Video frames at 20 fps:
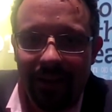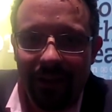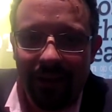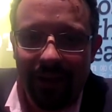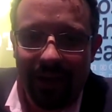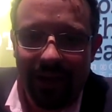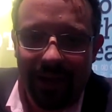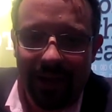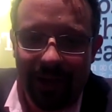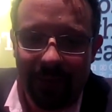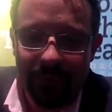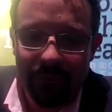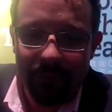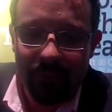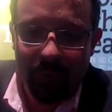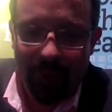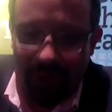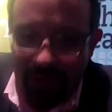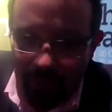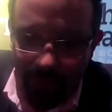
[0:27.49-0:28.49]
Um,
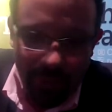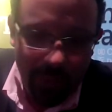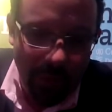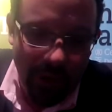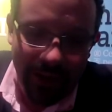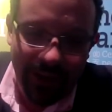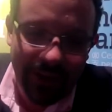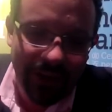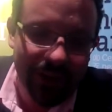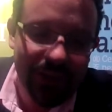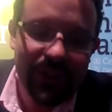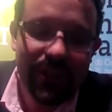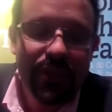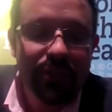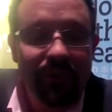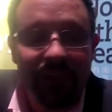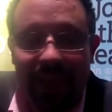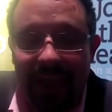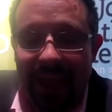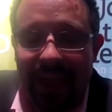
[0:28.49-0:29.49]
well, we wanted to just
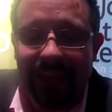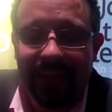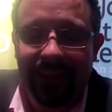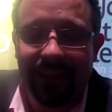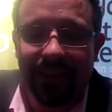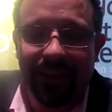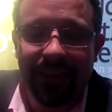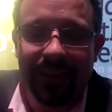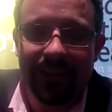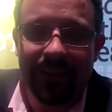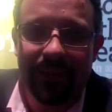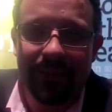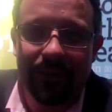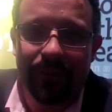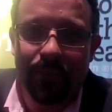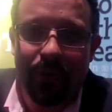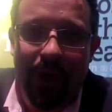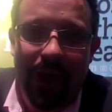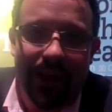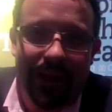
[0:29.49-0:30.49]
create uh, a
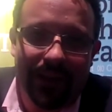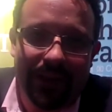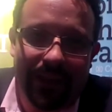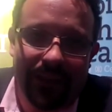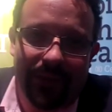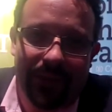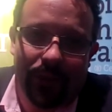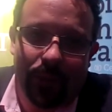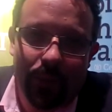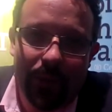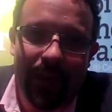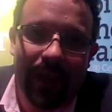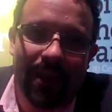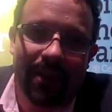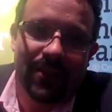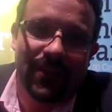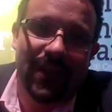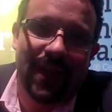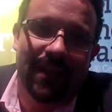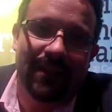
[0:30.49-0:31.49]
product that, that, we
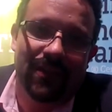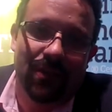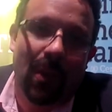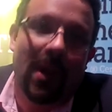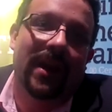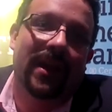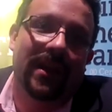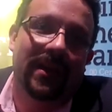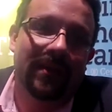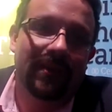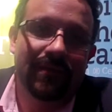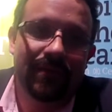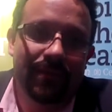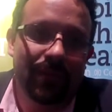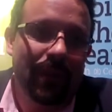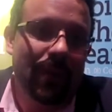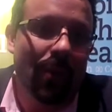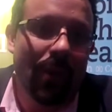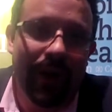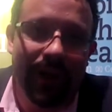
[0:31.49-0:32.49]
ourselves wanted.
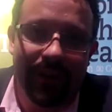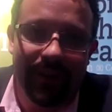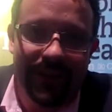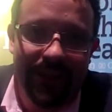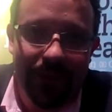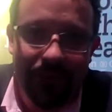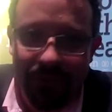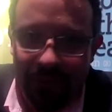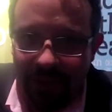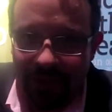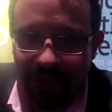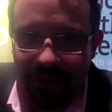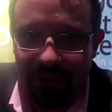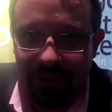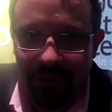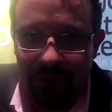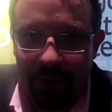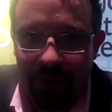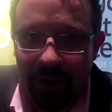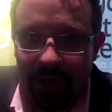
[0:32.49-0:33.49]
We wanted something
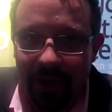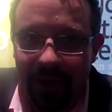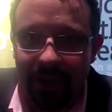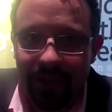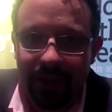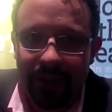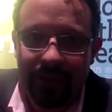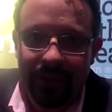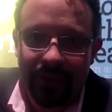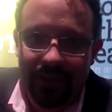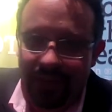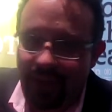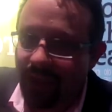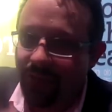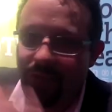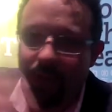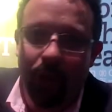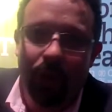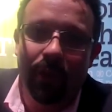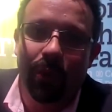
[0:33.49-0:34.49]
to uh,
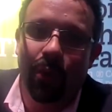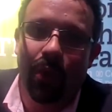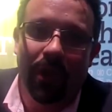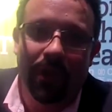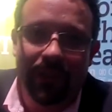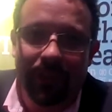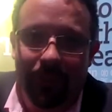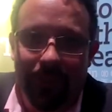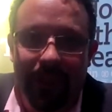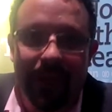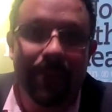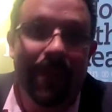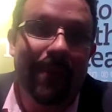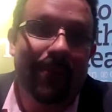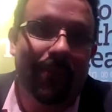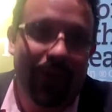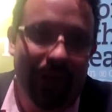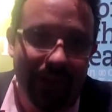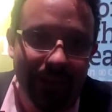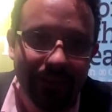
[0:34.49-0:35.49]
give the whole world a better
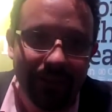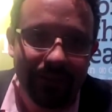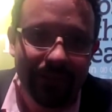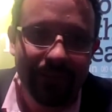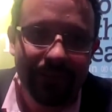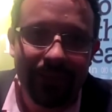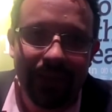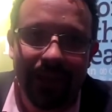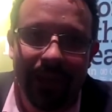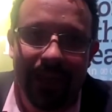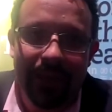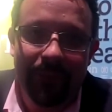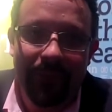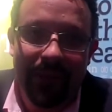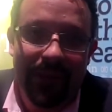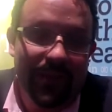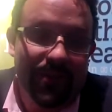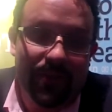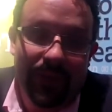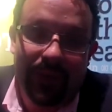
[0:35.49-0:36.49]
memory uh,
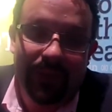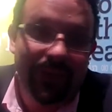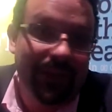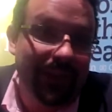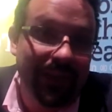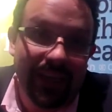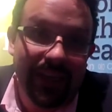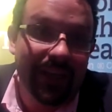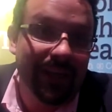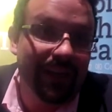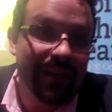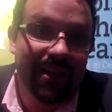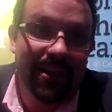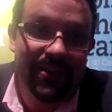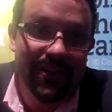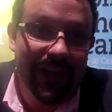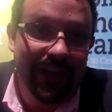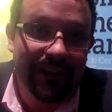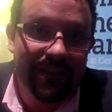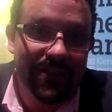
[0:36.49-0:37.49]
because we really needed it
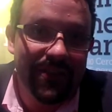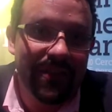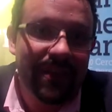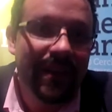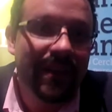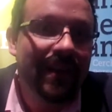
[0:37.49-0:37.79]
ourselves.